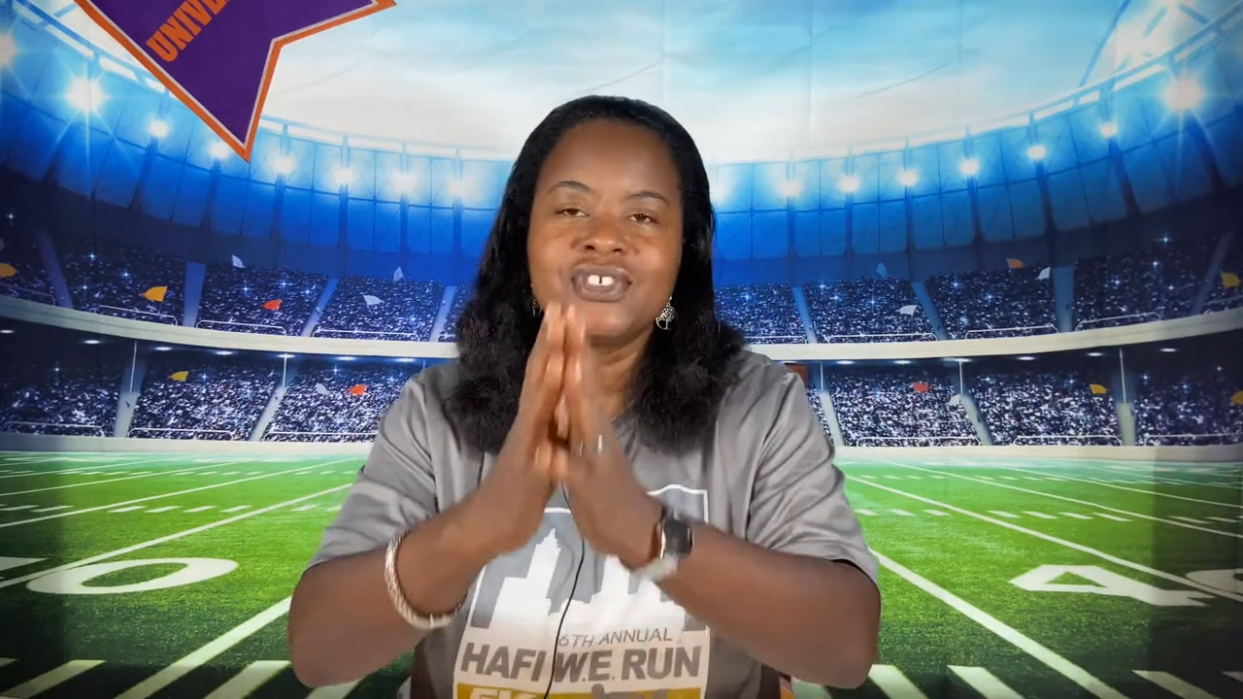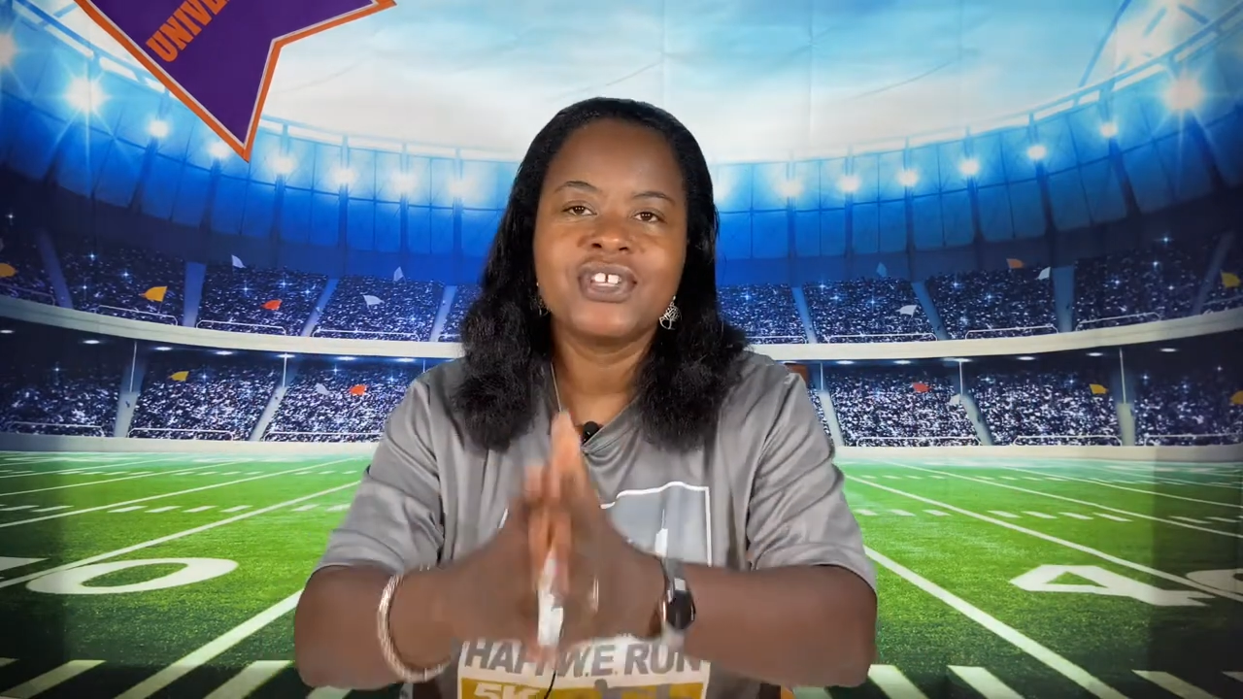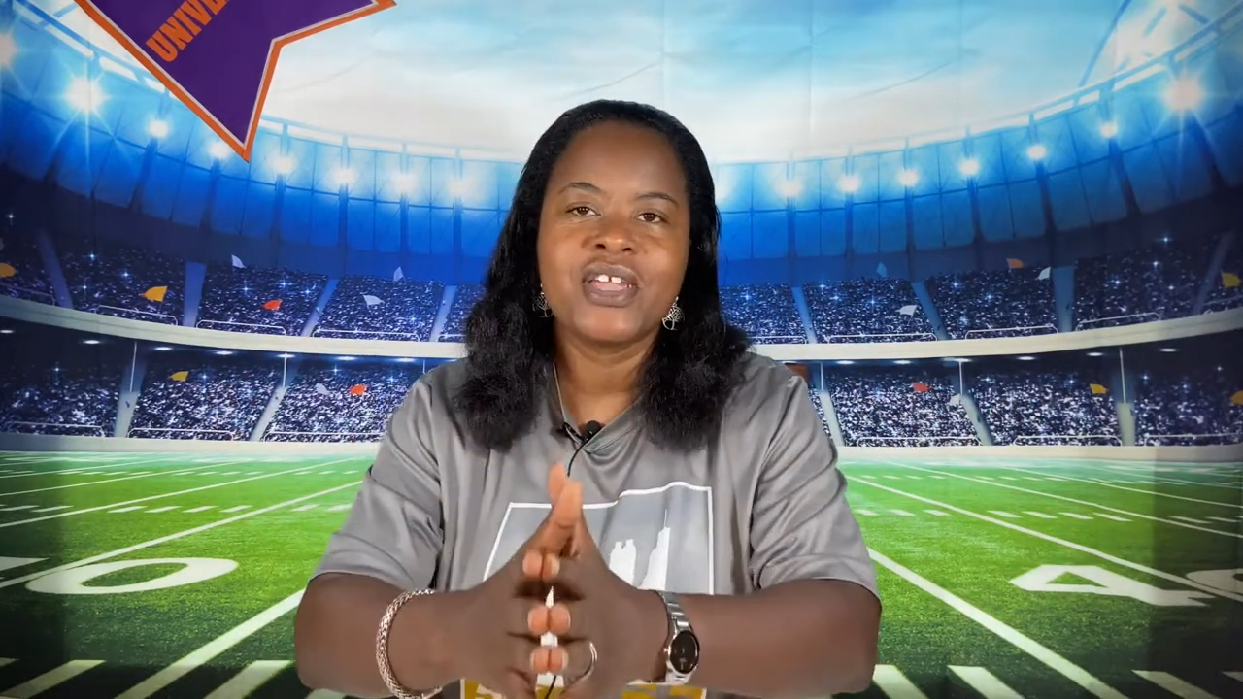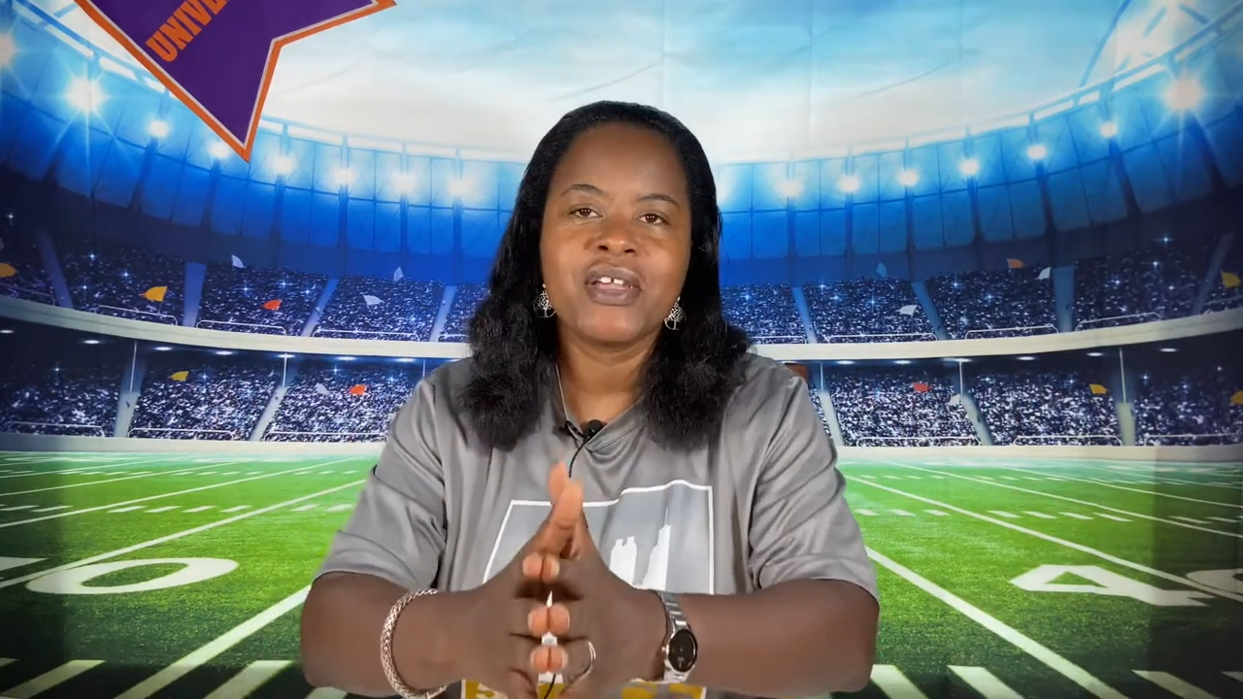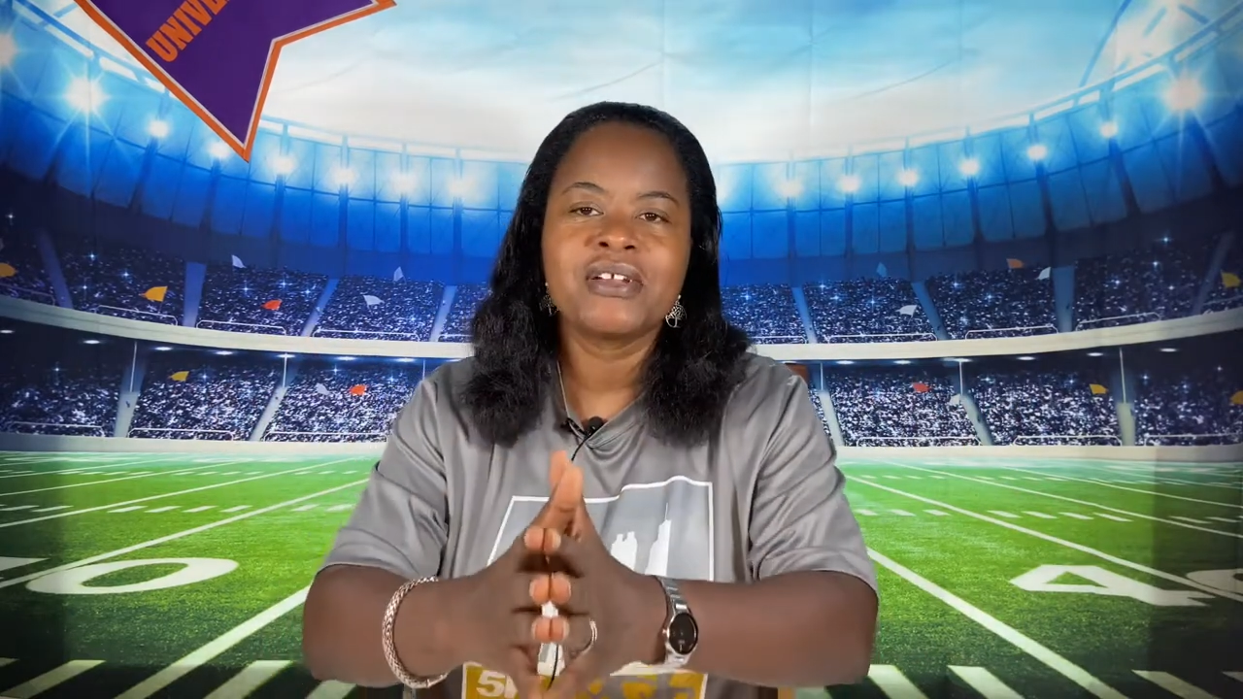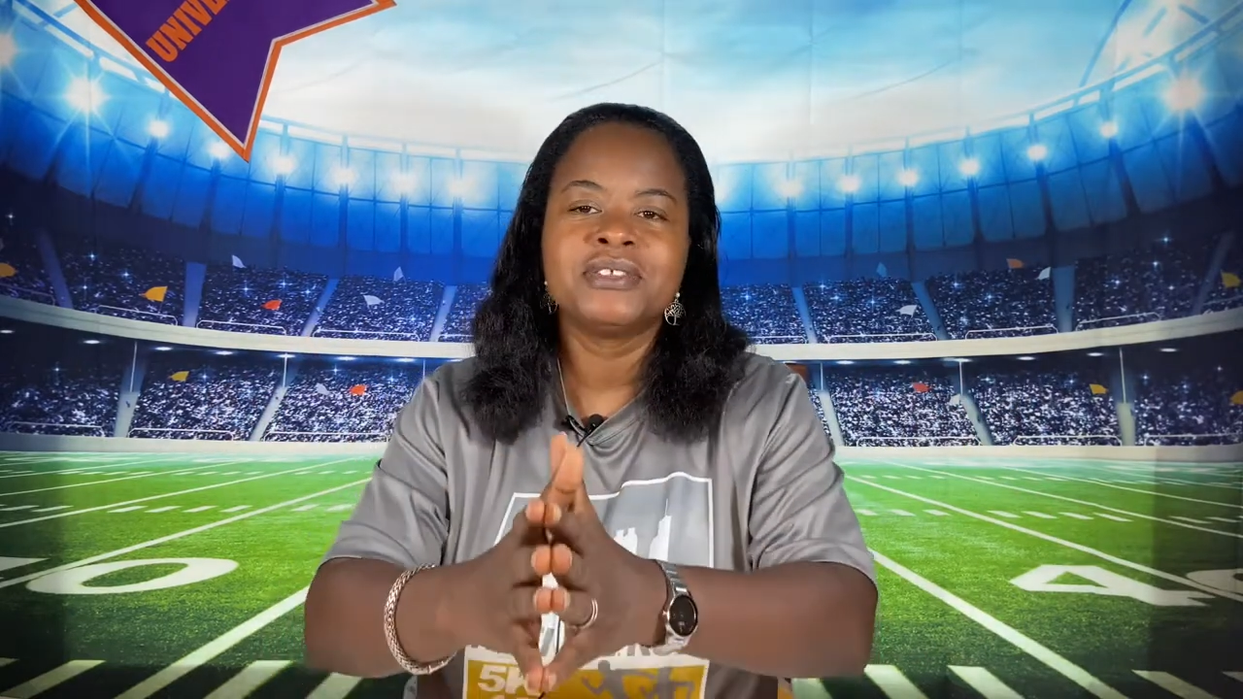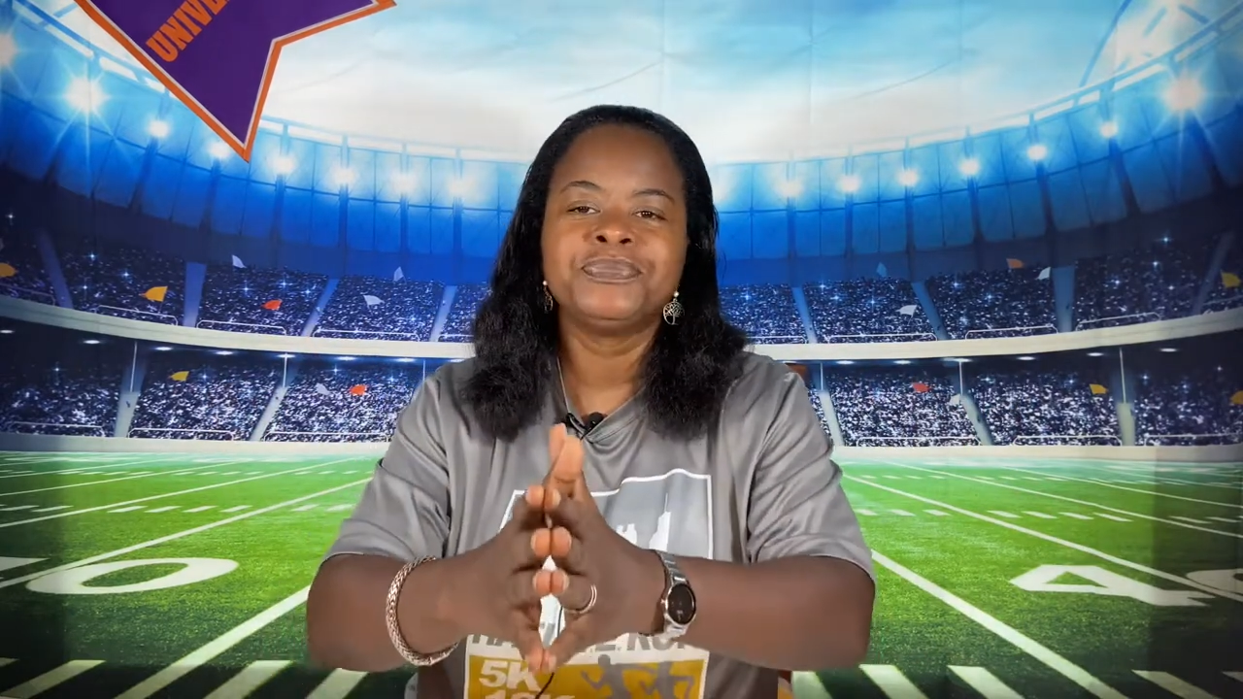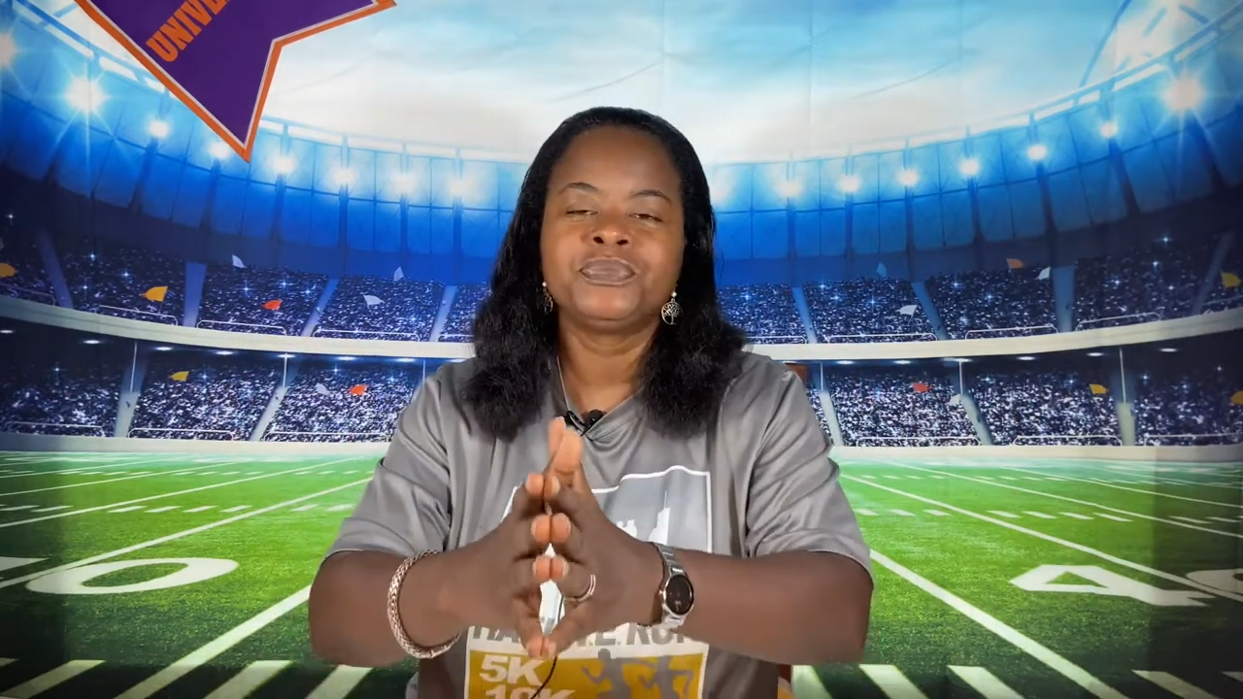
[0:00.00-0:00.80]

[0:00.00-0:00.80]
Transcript: share.